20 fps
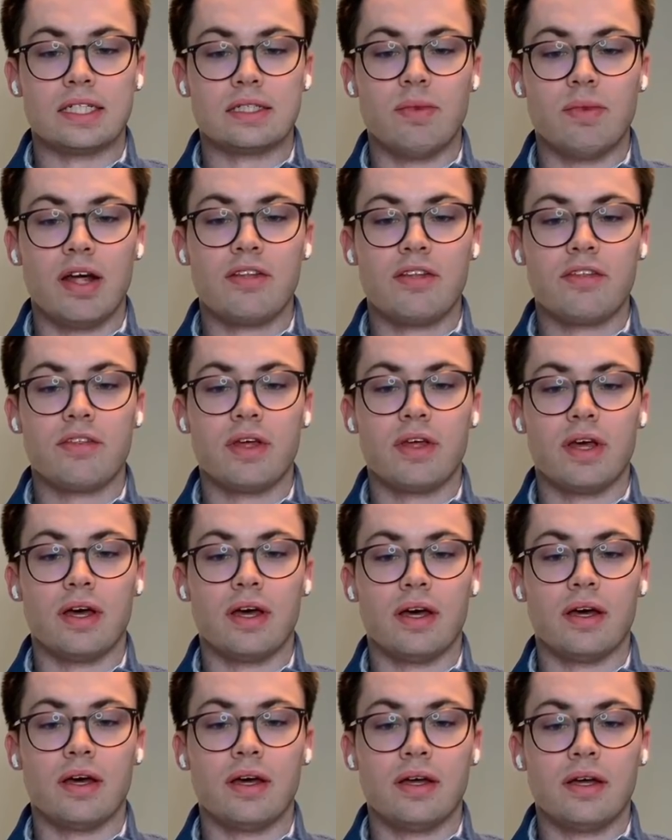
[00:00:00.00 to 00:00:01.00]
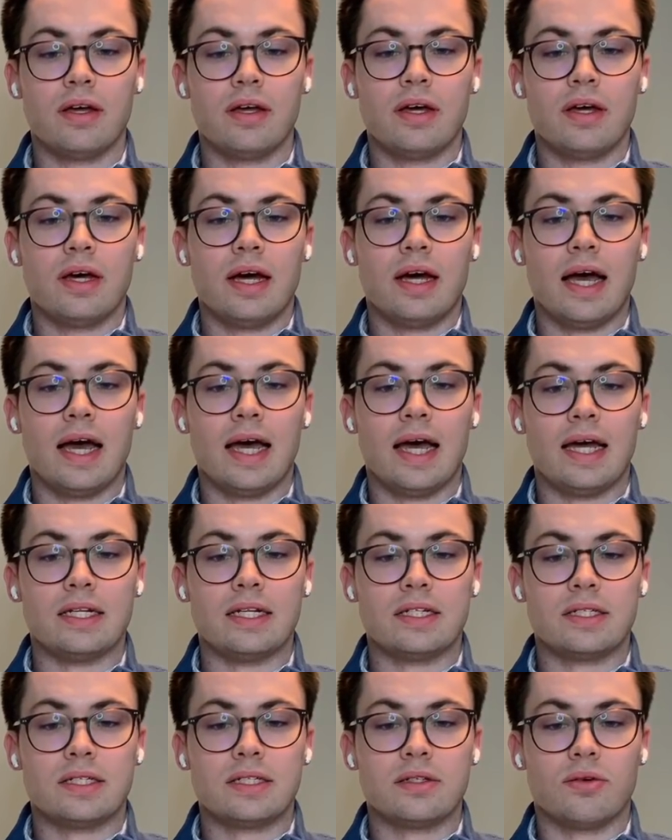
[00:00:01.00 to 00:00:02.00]
month
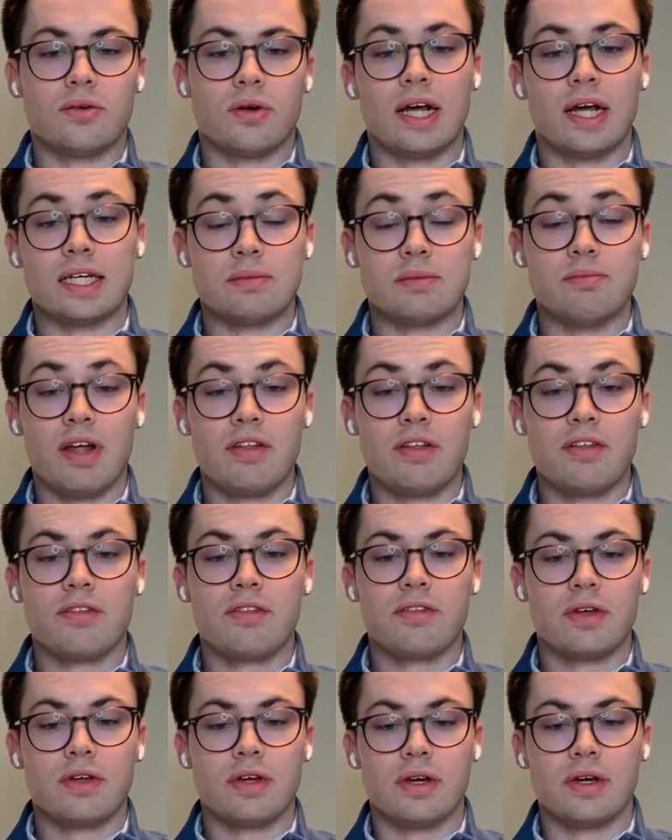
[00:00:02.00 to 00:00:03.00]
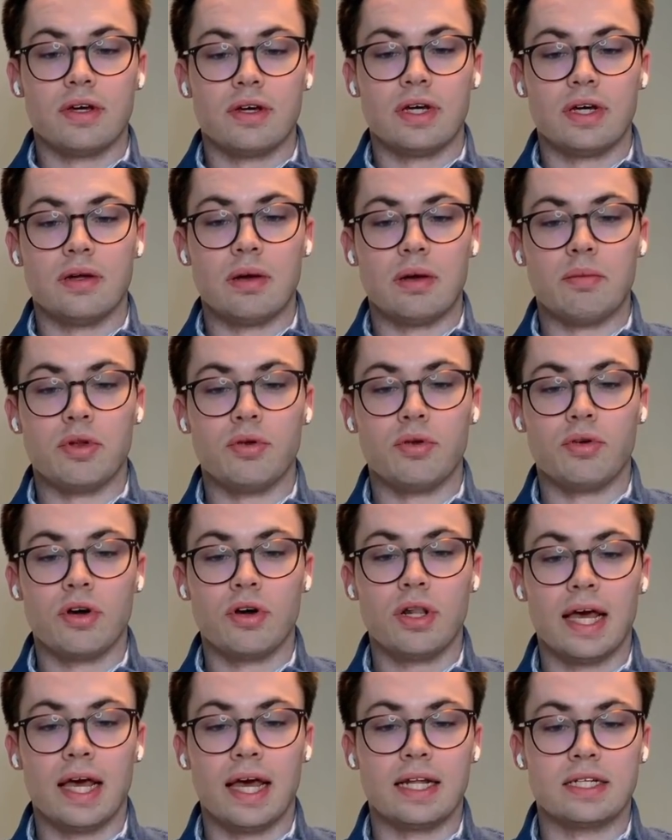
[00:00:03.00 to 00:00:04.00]
or last month in
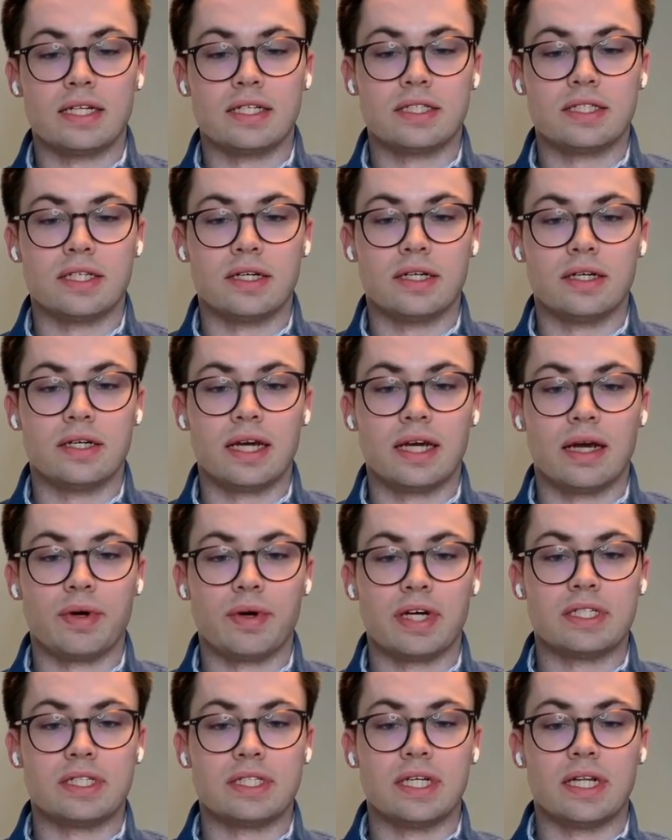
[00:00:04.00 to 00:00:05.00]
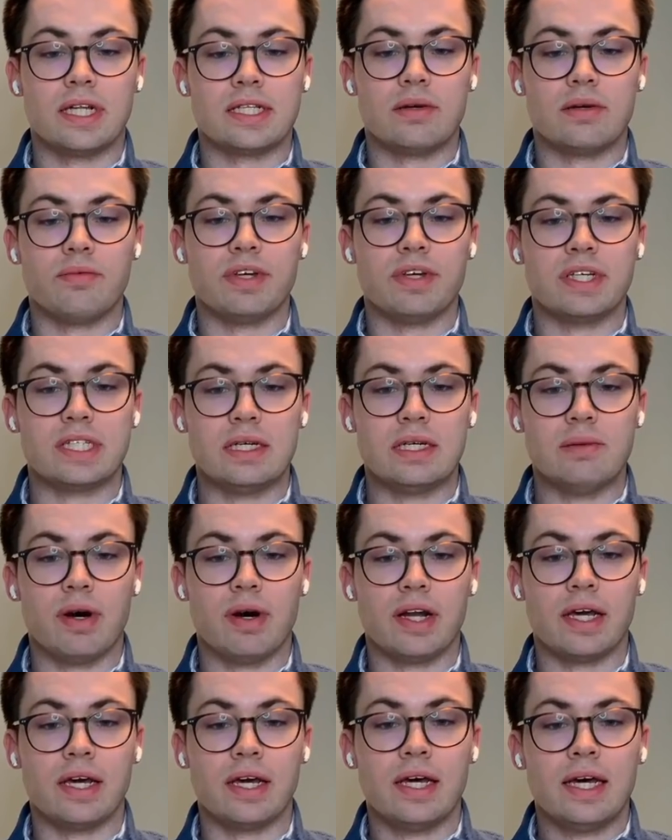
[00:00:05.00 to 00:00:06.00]
plural, and we can see that some VC
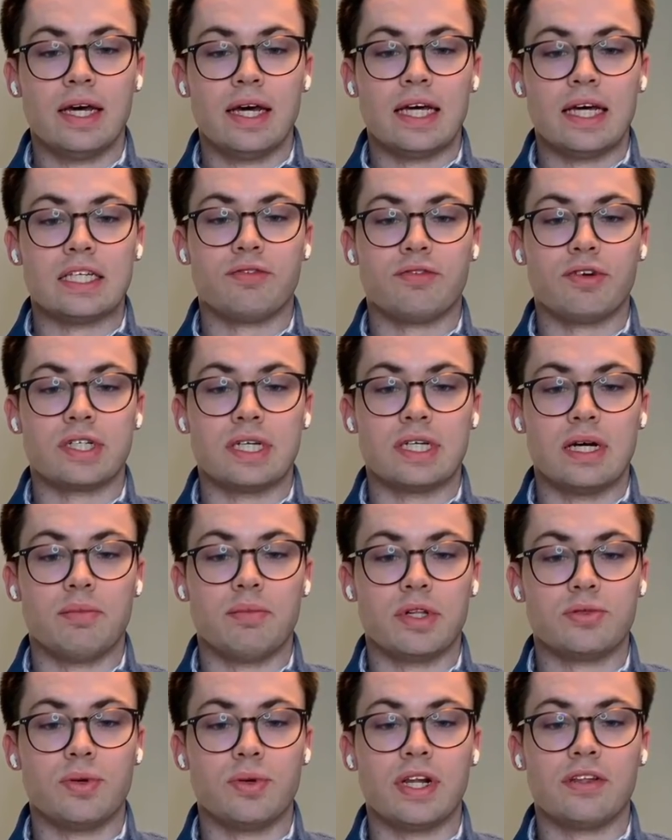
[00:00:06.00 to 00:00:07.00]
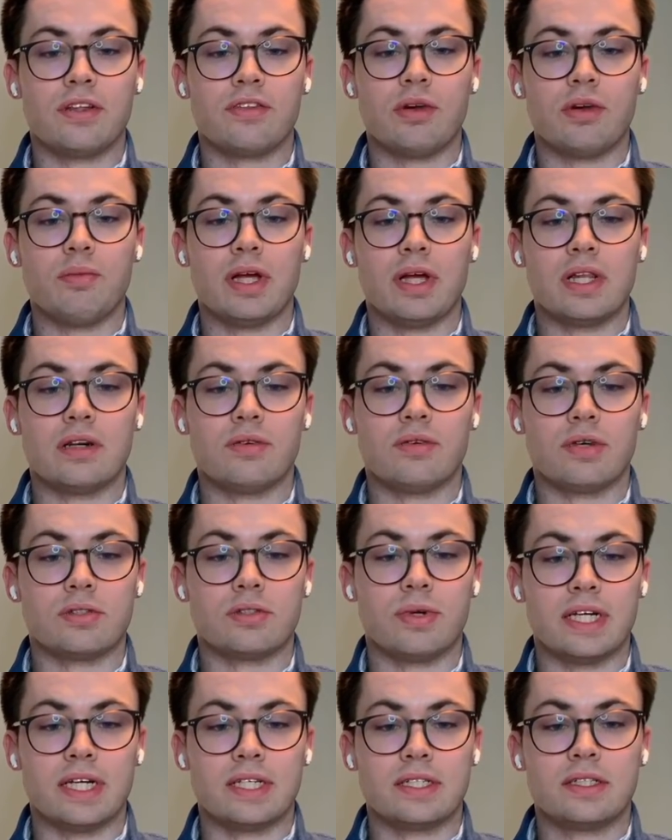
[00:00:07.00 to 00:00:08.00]
money is, for example, 23 million was
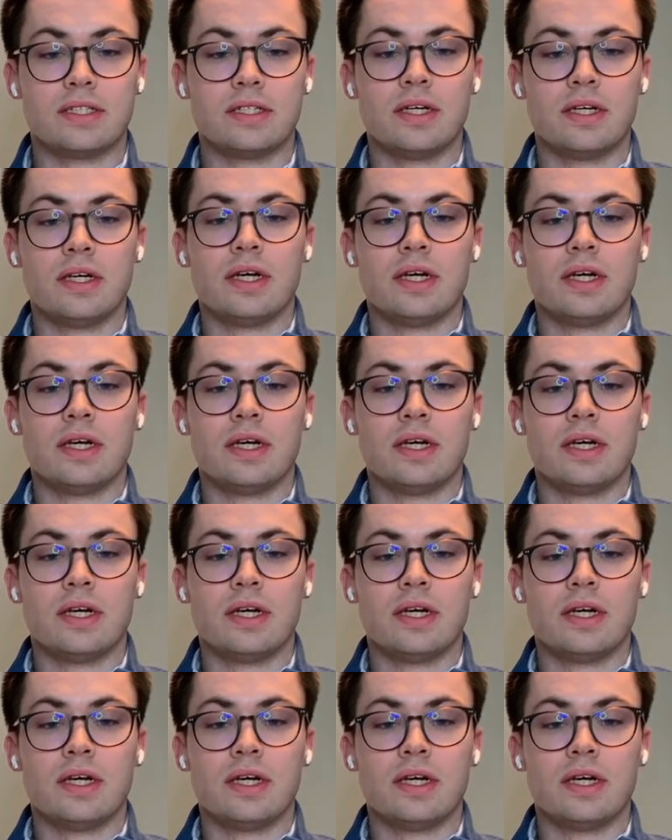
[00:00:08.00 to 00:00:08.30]
raised